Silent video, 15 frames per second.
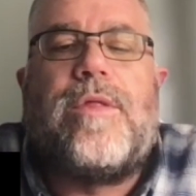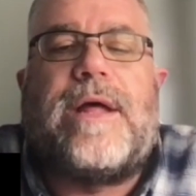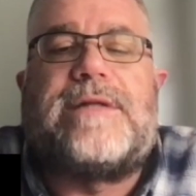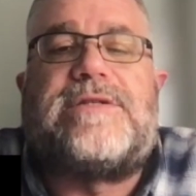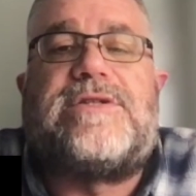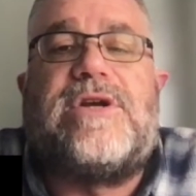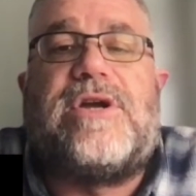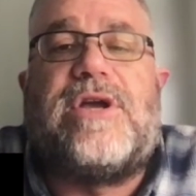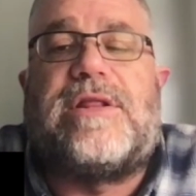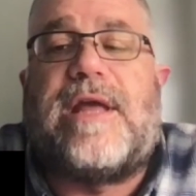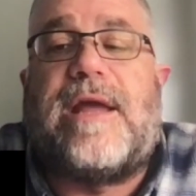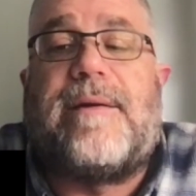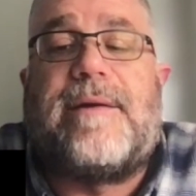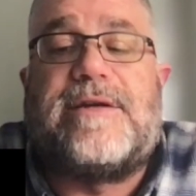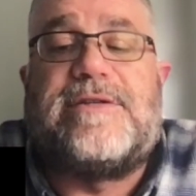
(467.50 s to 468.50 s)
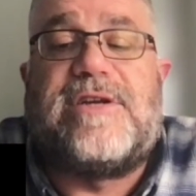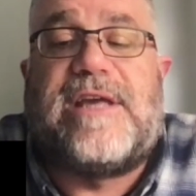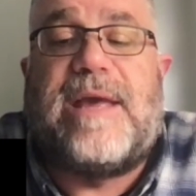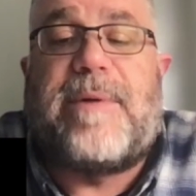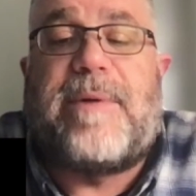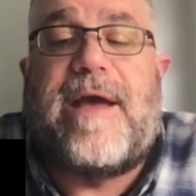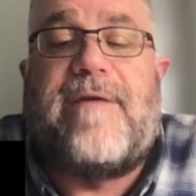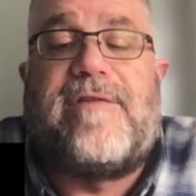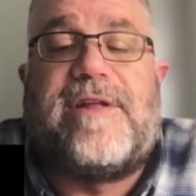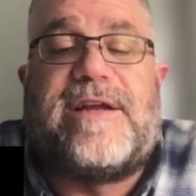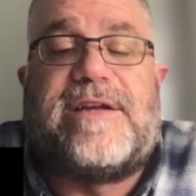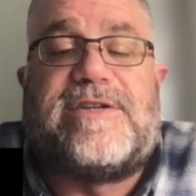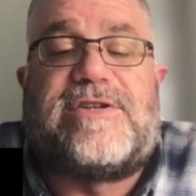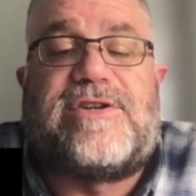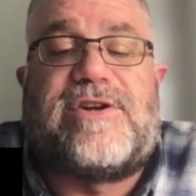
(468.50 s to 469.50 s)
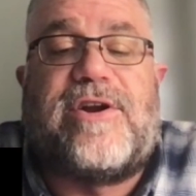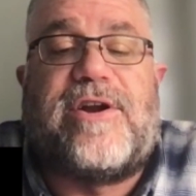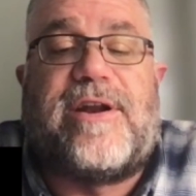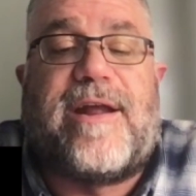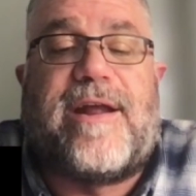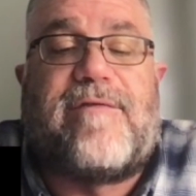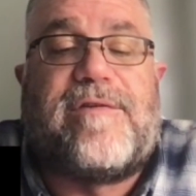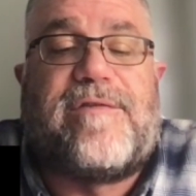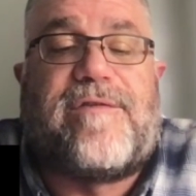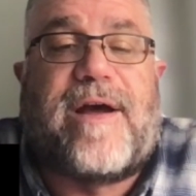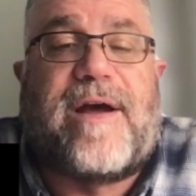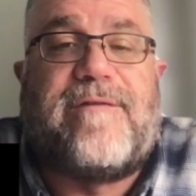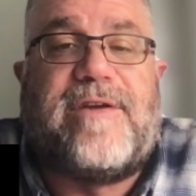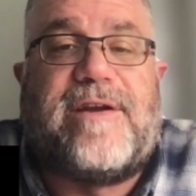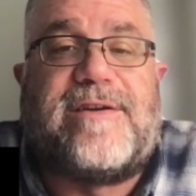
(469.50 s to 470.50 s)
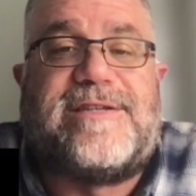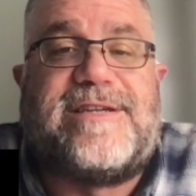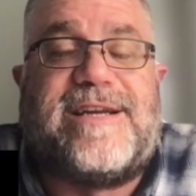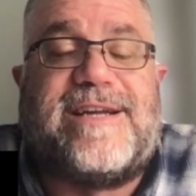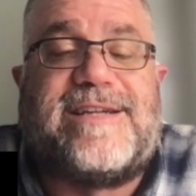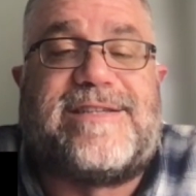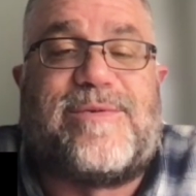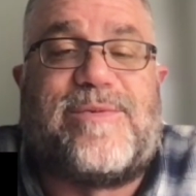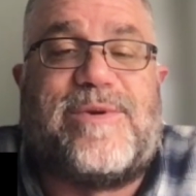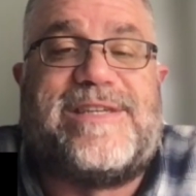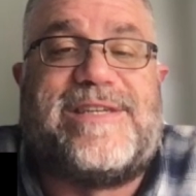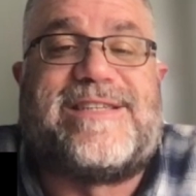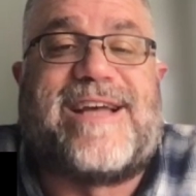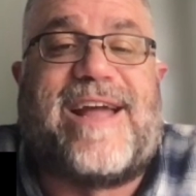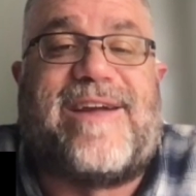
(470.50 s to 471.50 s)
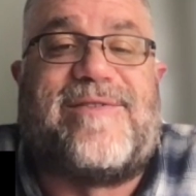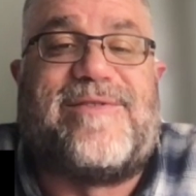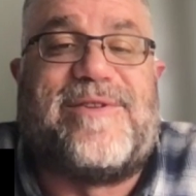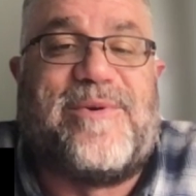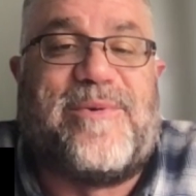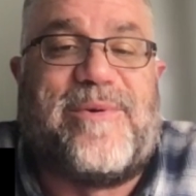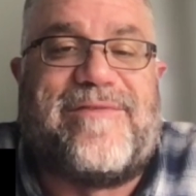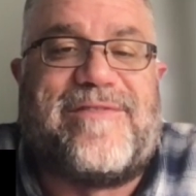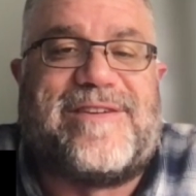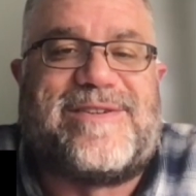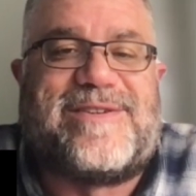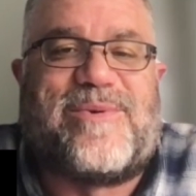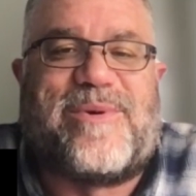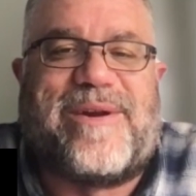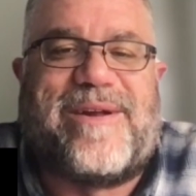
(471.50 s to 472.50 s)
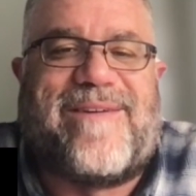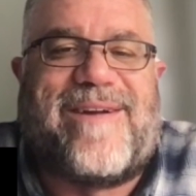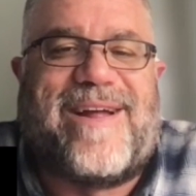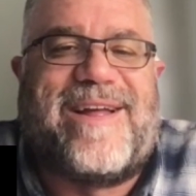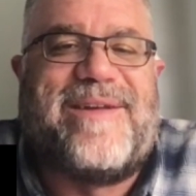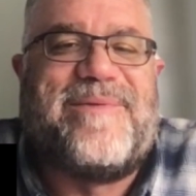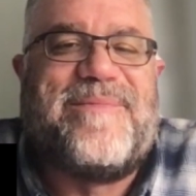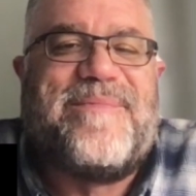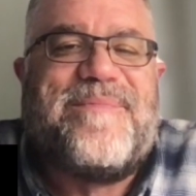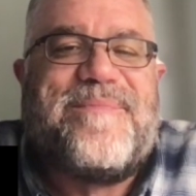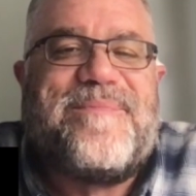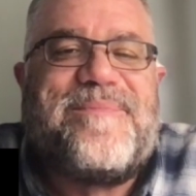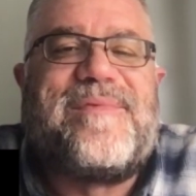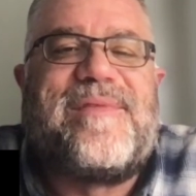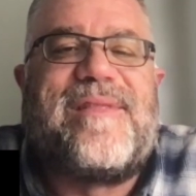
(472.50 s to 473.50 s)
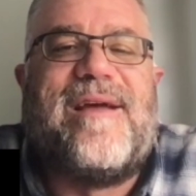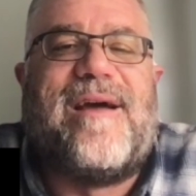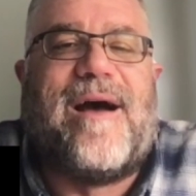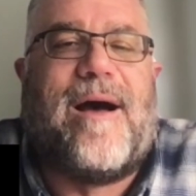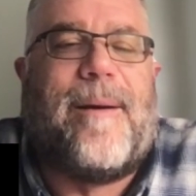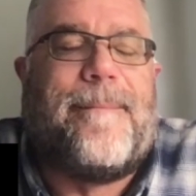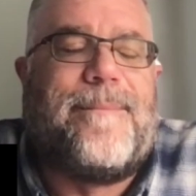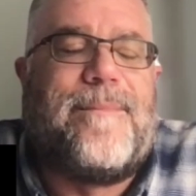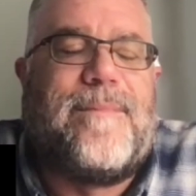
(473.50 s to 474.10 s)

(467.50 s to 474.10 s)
that's the good thing because you keep it heavily insured, and every 5 years you get to recycle new inventory, right? Um,